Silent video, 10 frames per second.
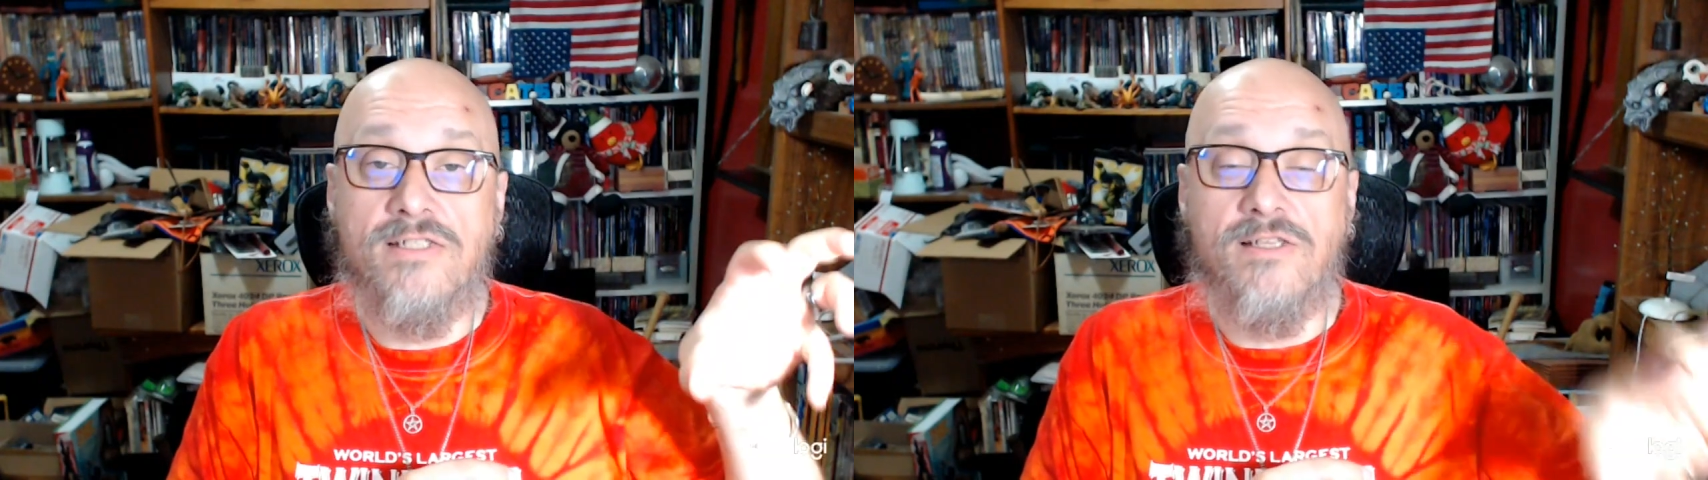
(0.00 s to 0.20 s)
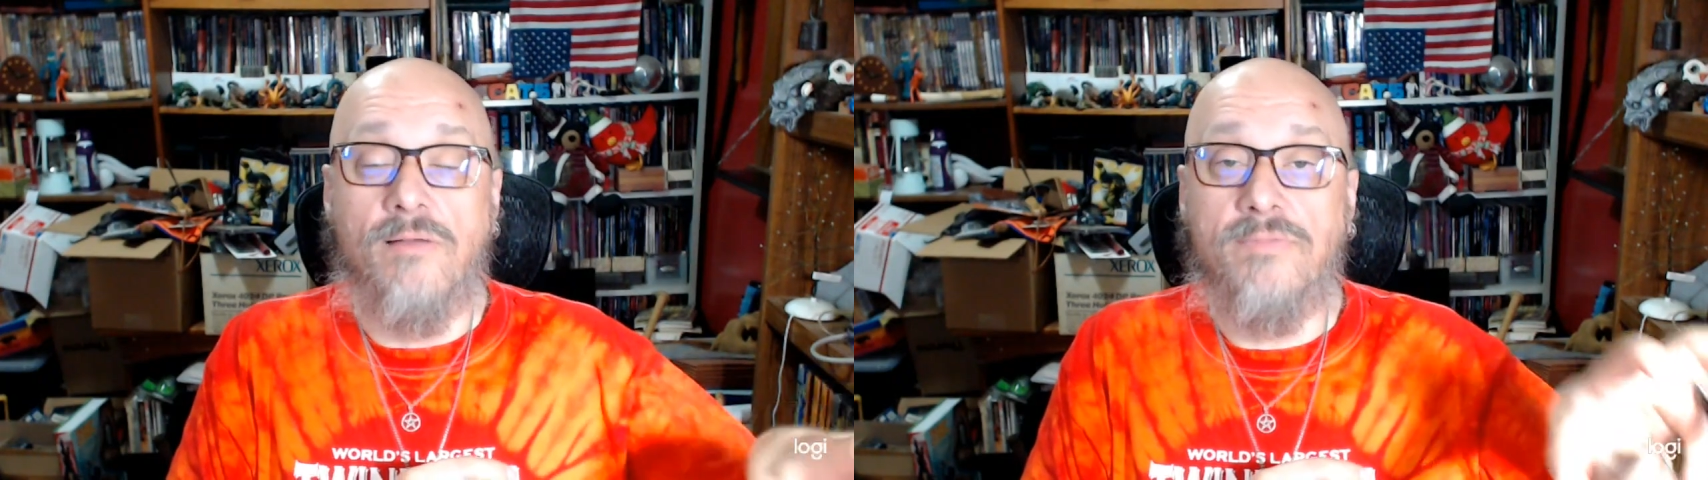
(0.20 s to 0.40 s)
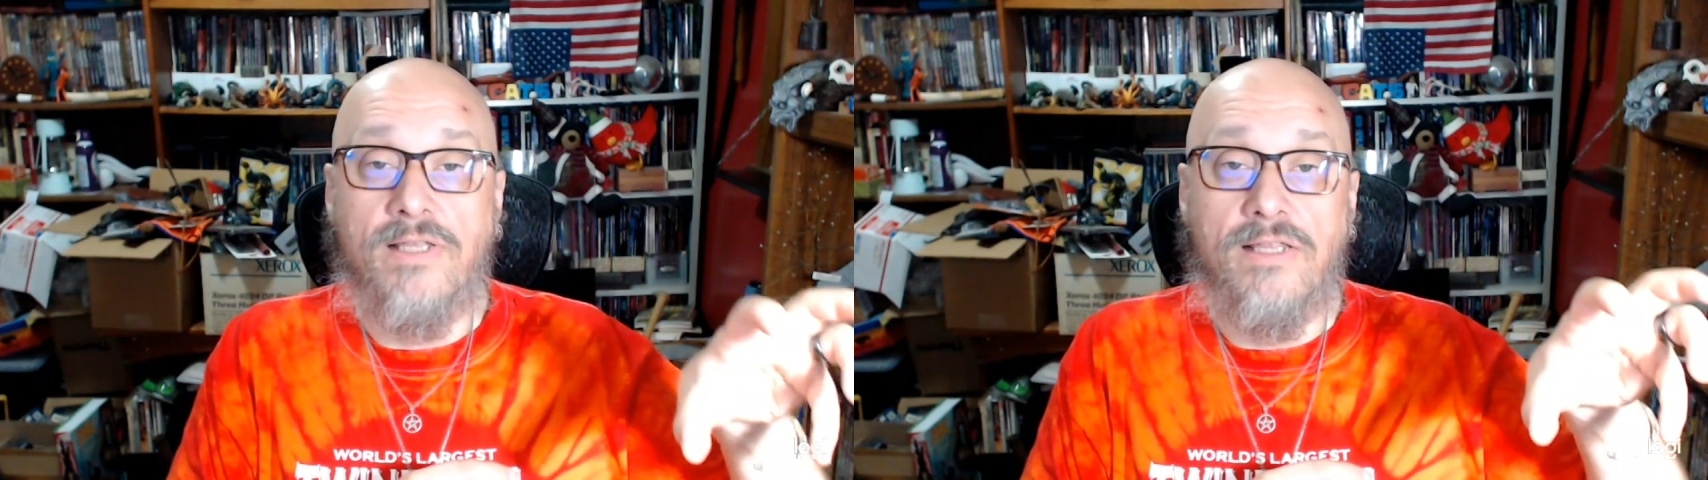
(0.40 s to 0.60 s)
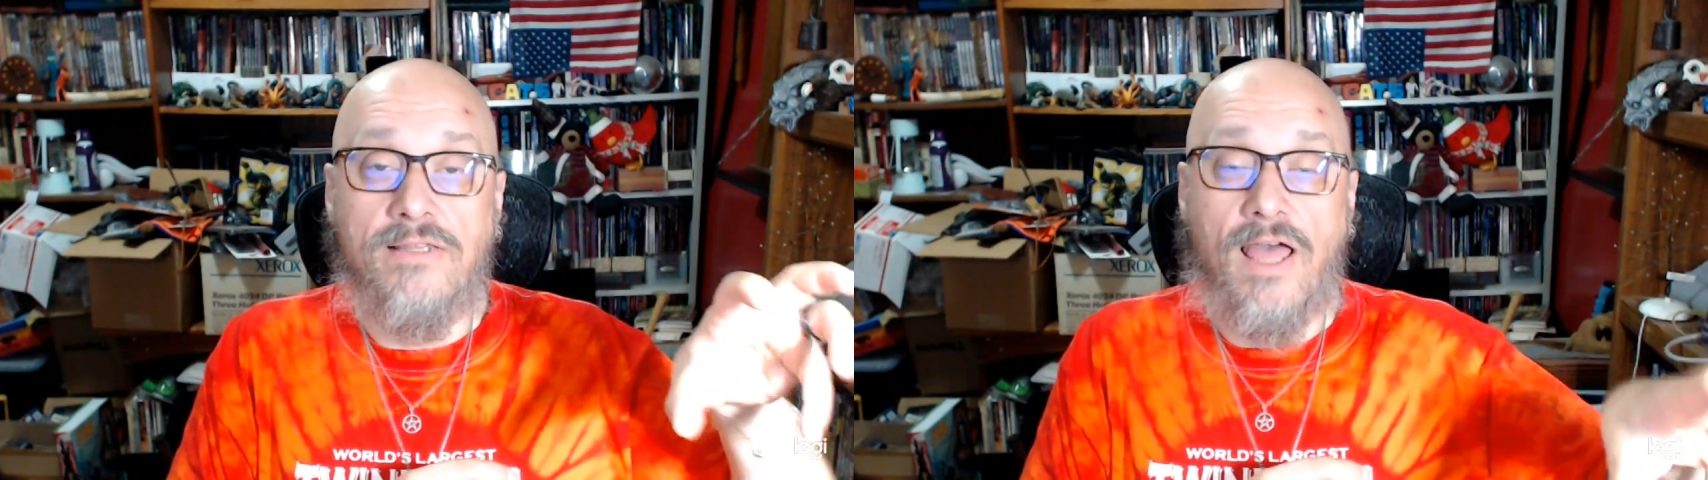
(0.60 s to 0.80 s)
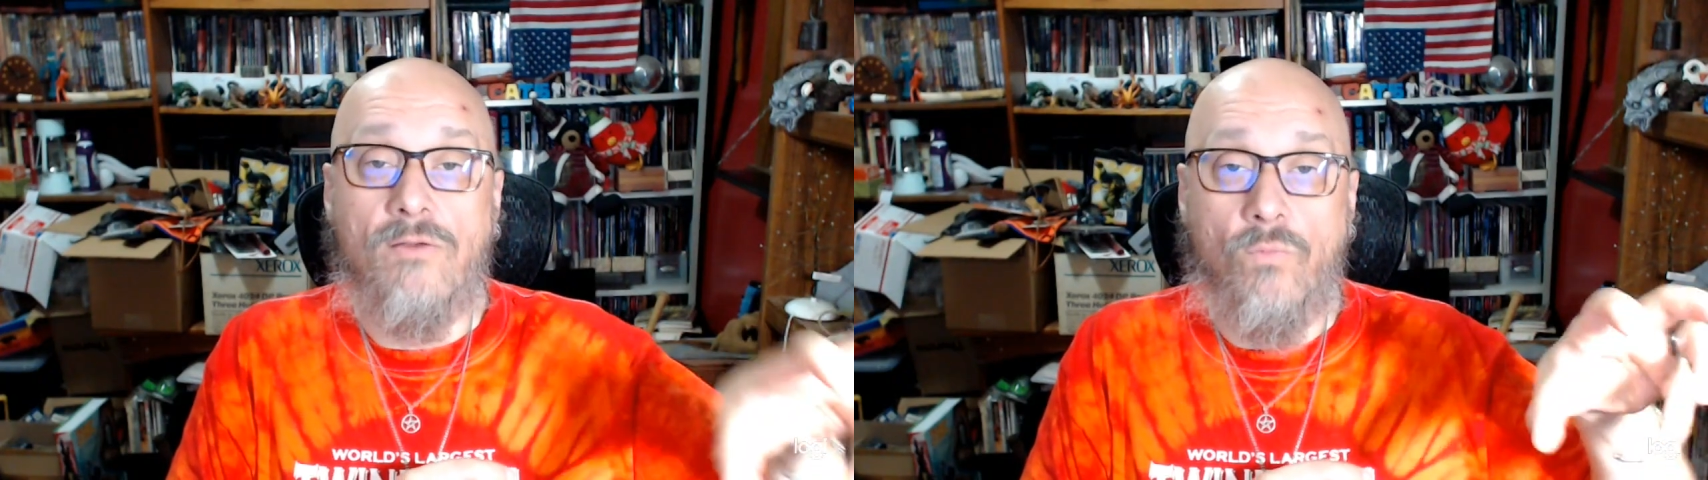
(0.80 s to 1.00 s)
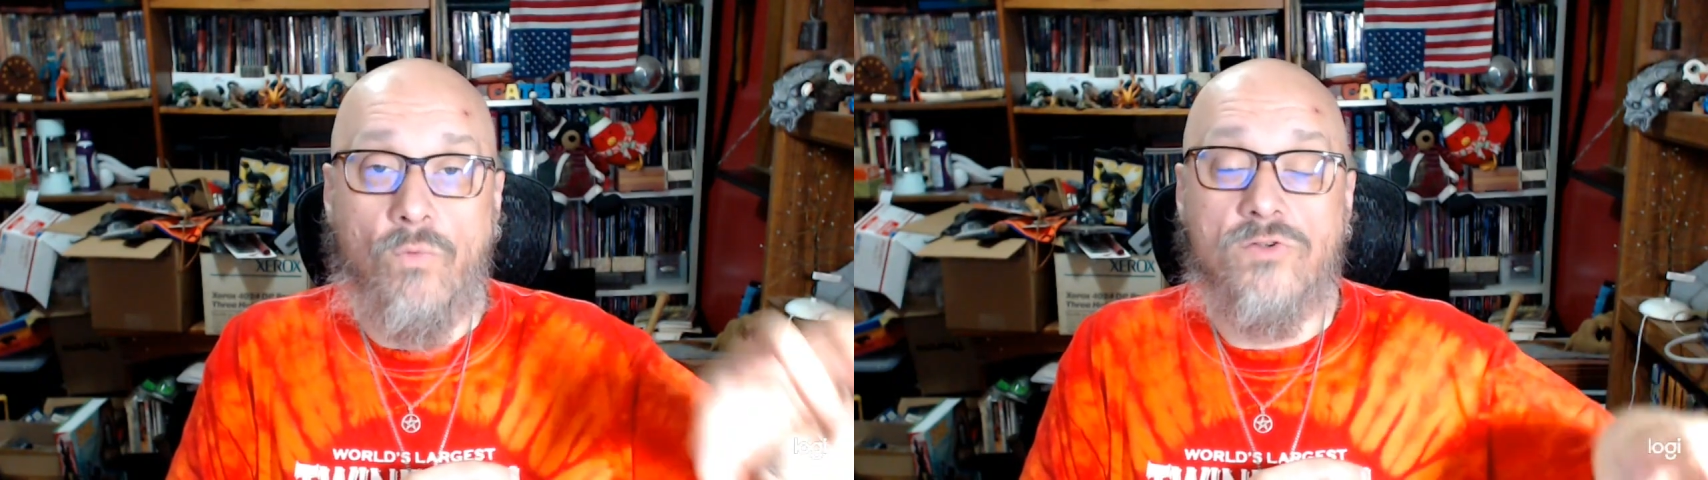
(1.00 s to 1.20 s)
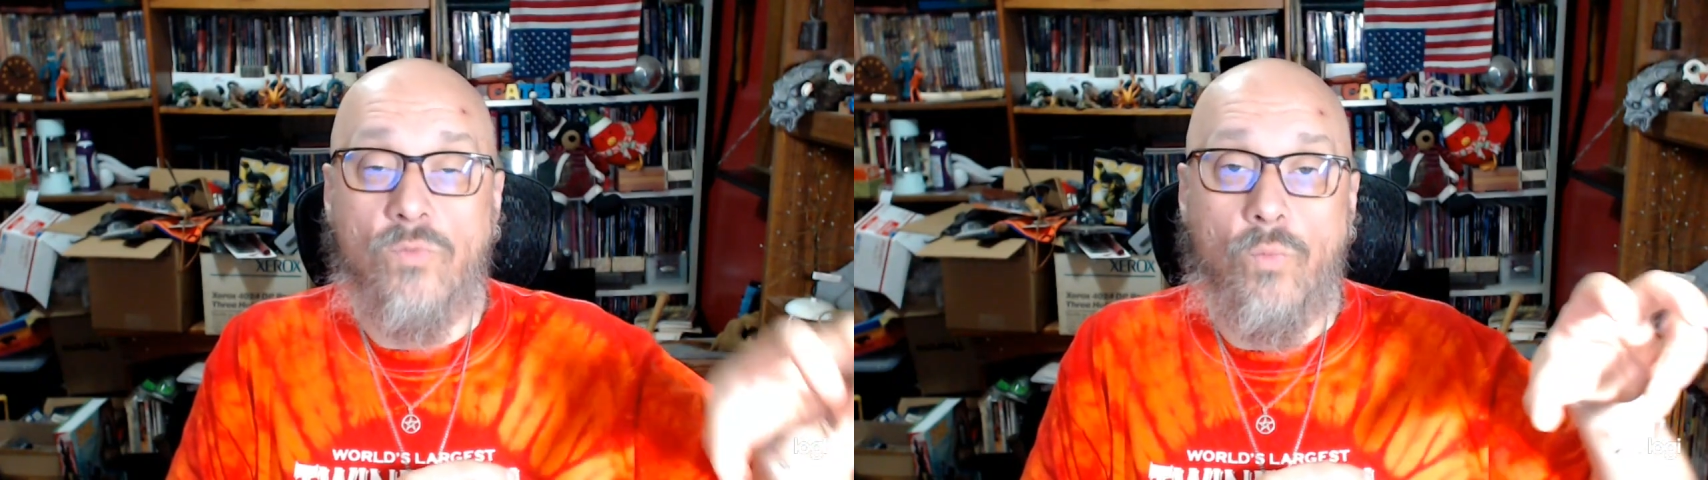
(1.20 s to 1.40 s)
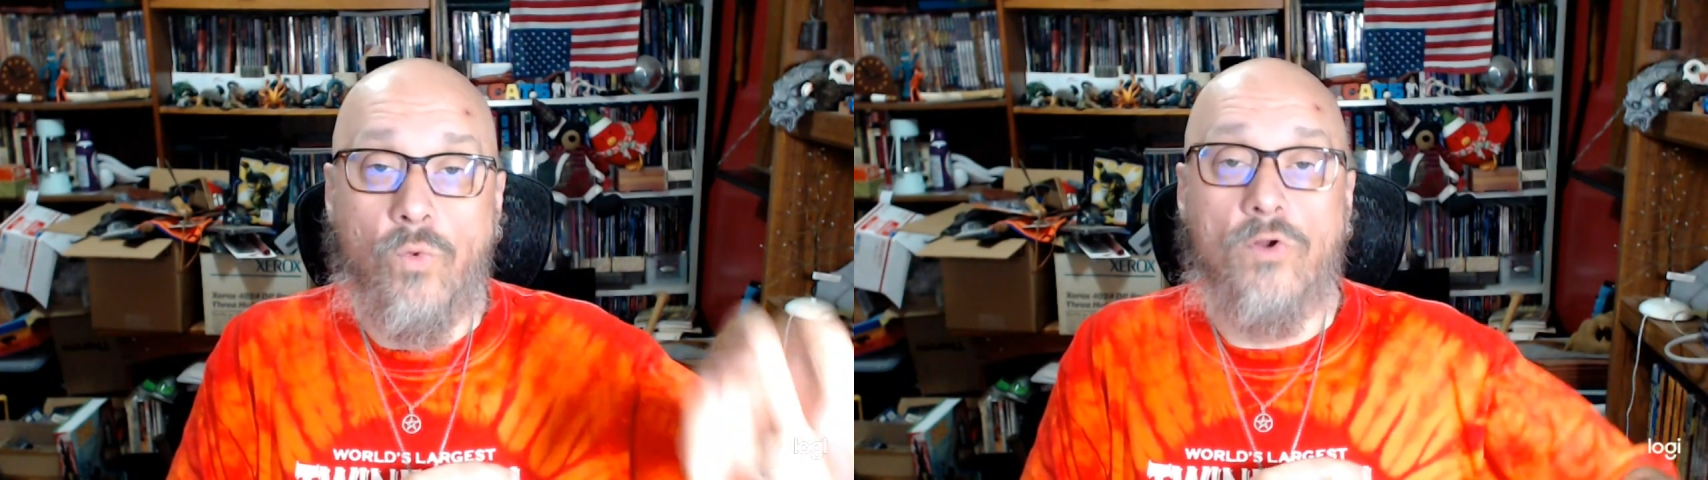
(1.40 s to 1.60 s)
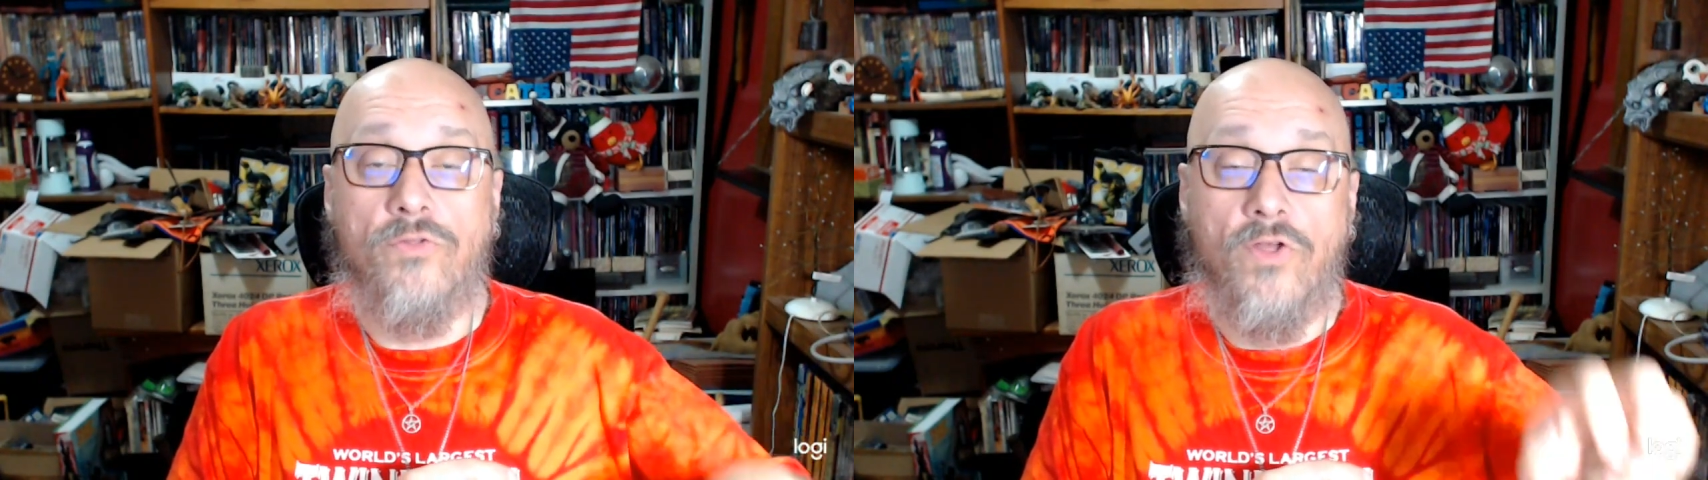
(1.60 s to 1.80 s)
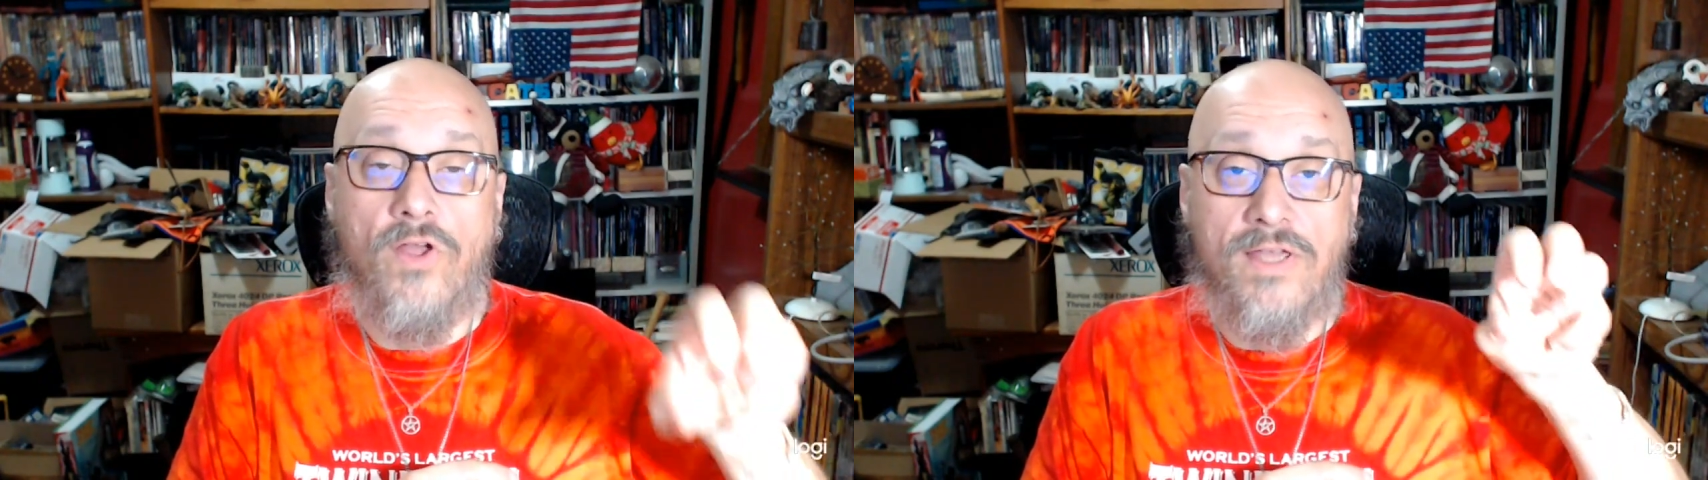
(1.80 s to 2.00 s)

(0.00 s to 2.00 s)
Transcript: something that was worth